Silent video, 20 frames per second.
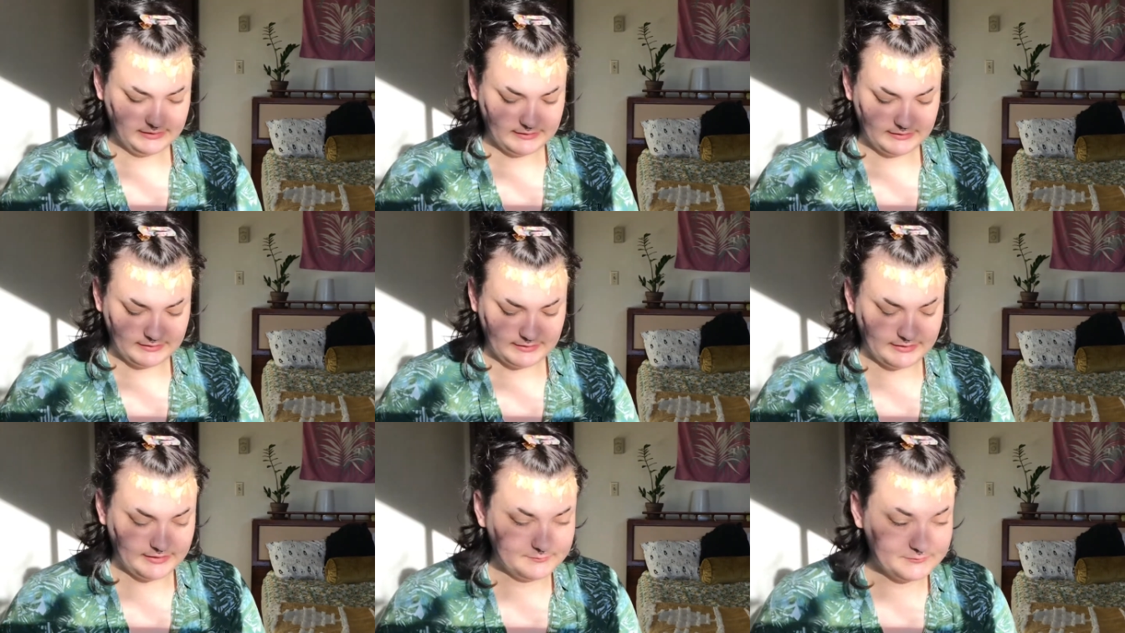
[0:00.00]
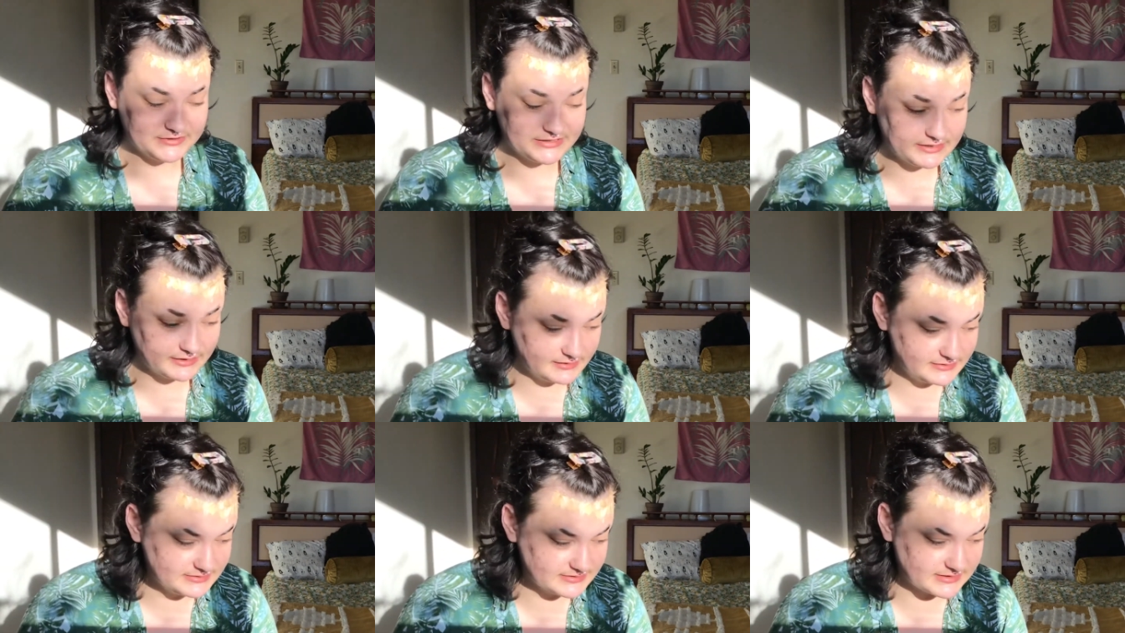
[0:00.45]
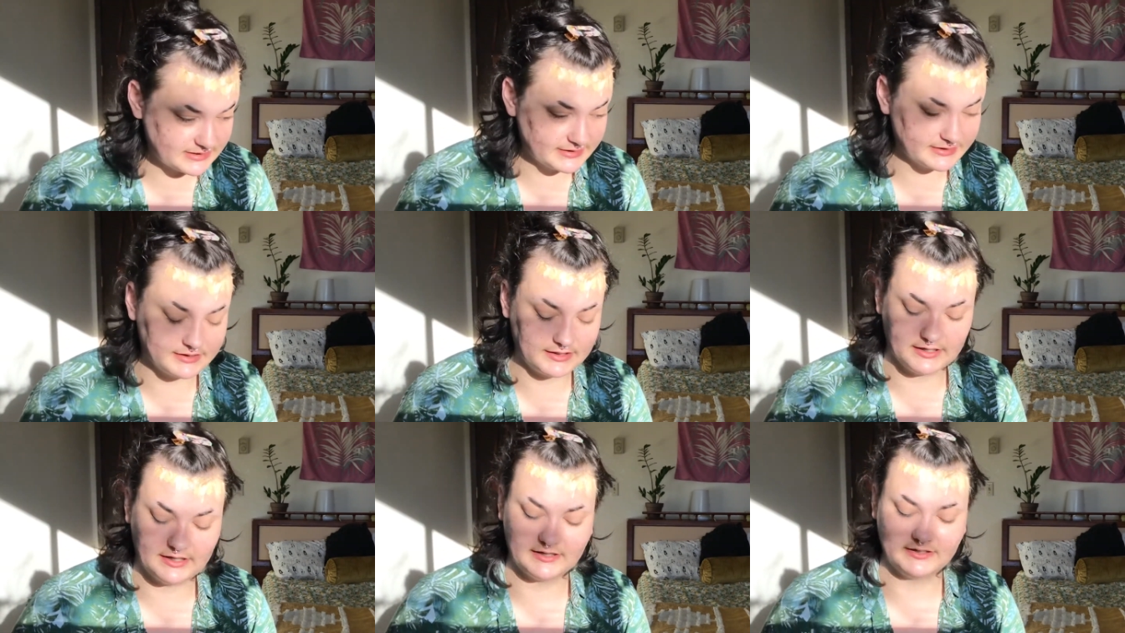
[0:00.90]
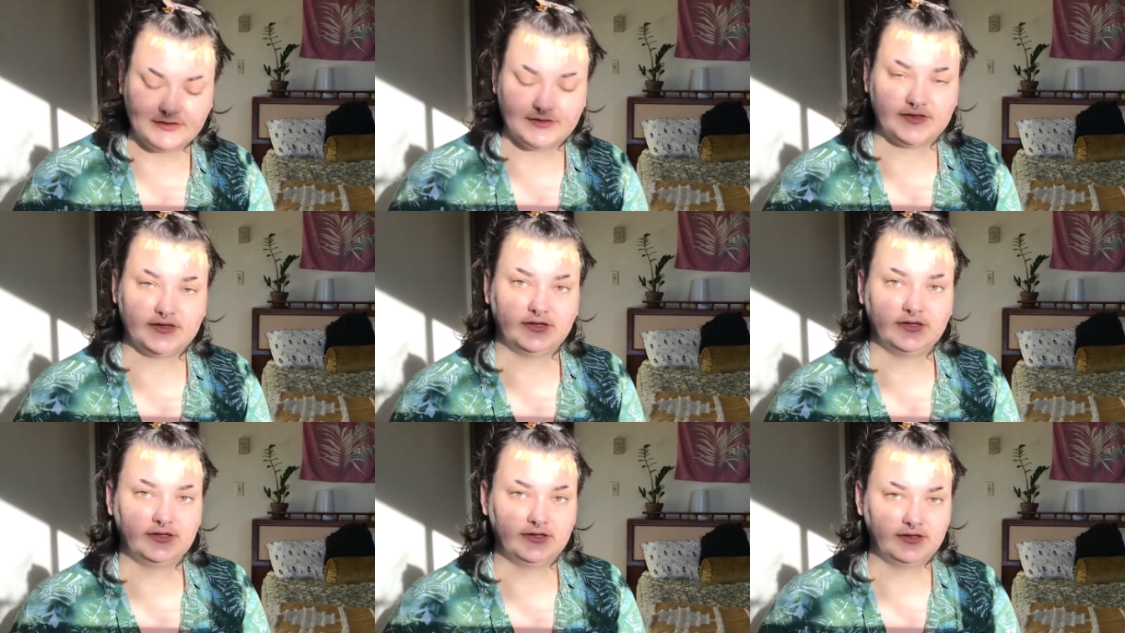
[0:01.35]
And because I got
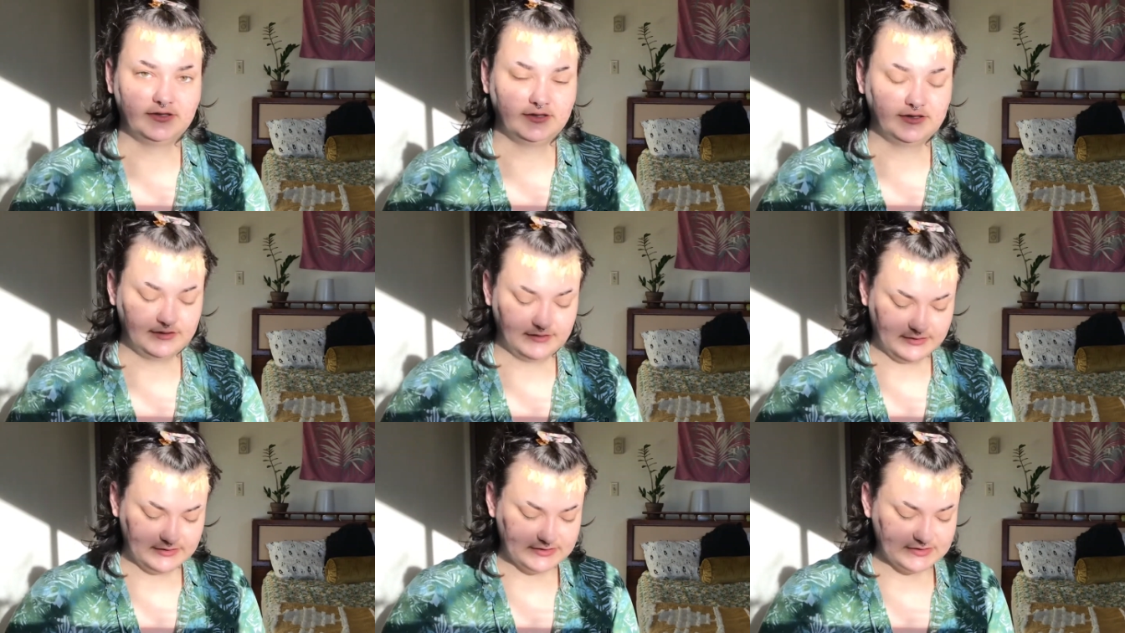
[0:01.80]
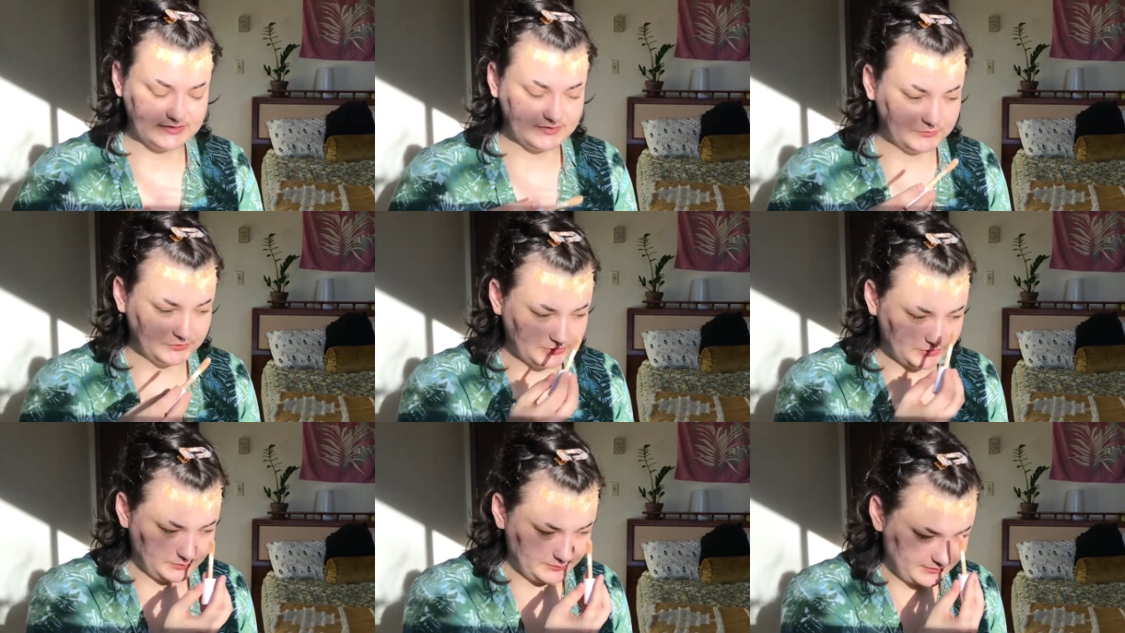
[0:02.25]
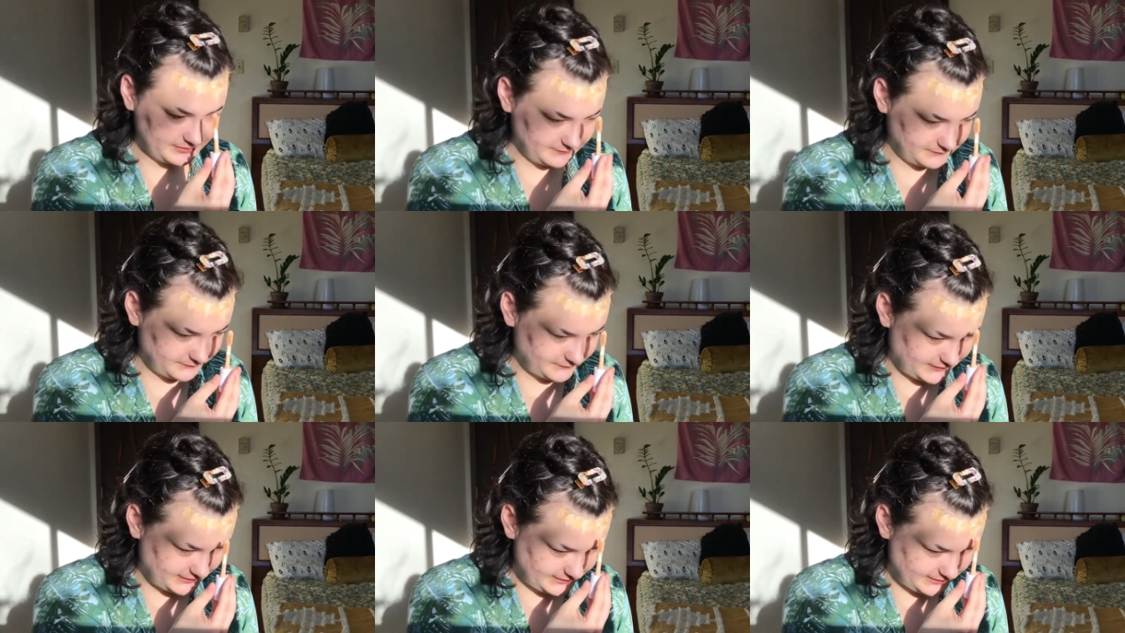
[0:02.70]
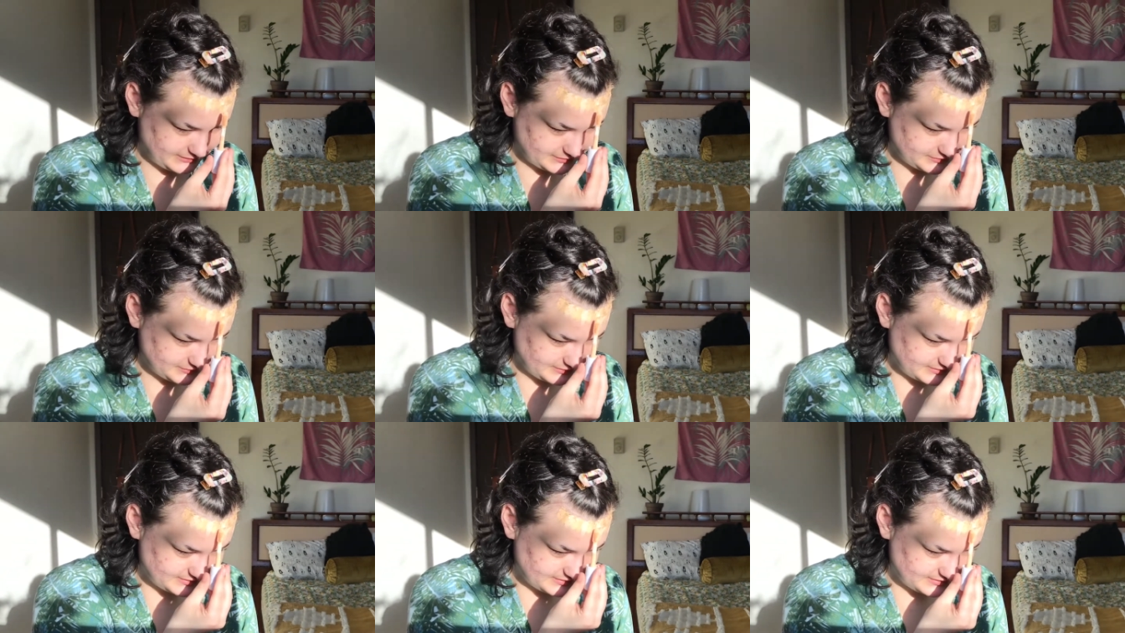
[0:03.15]
some little bit of financial
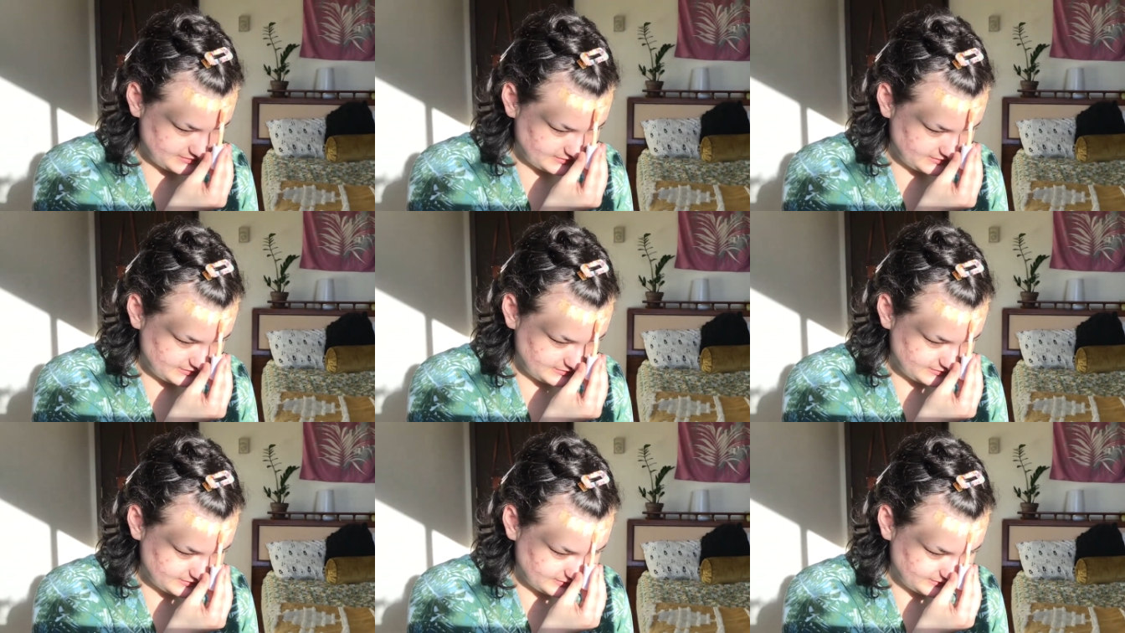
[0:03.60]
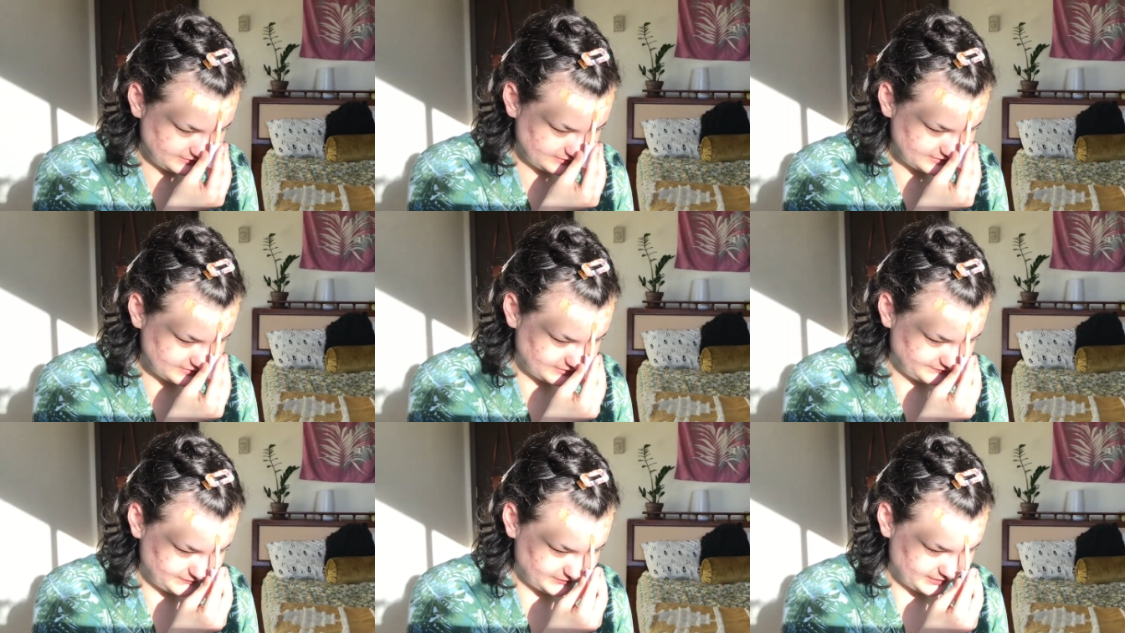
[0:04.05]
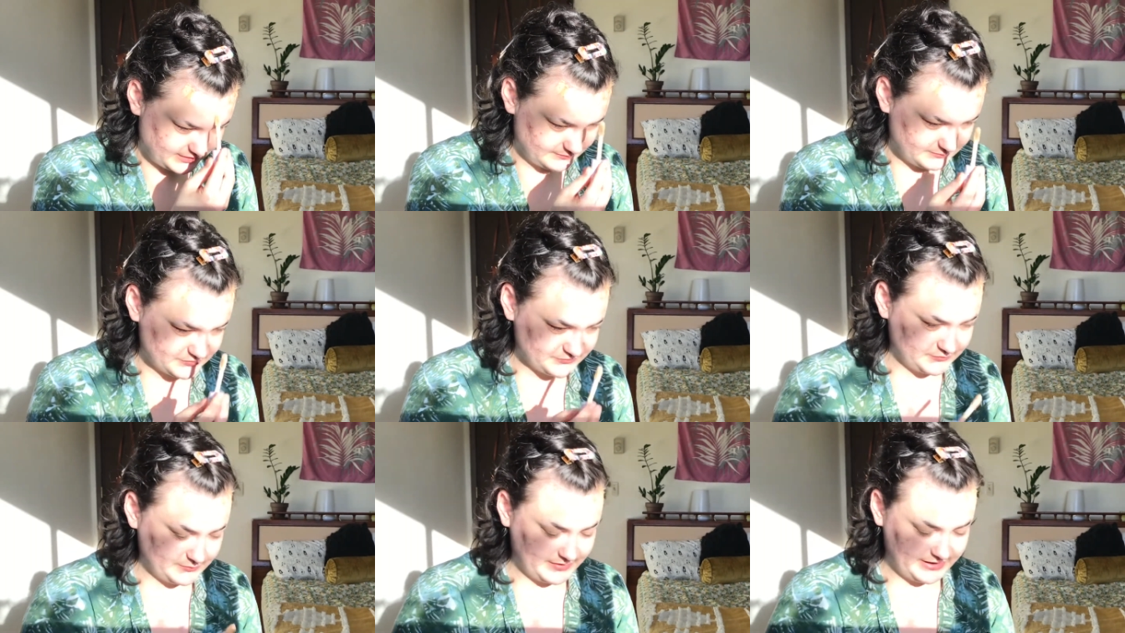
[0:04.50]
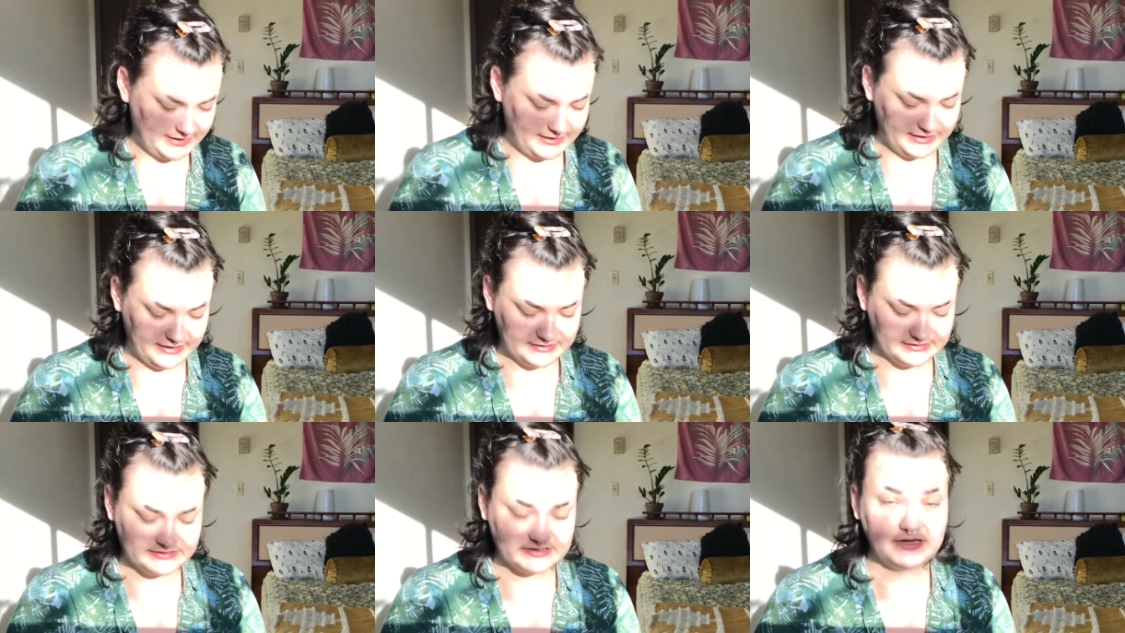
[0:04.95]
assistance and the stuff that comes from my
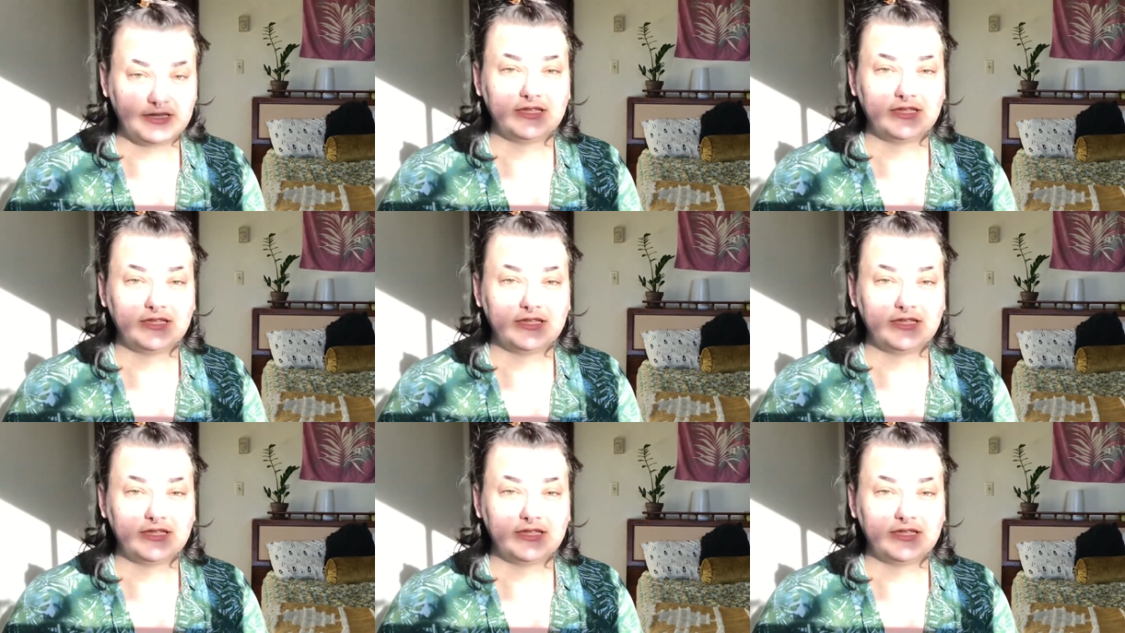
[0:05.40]
aunt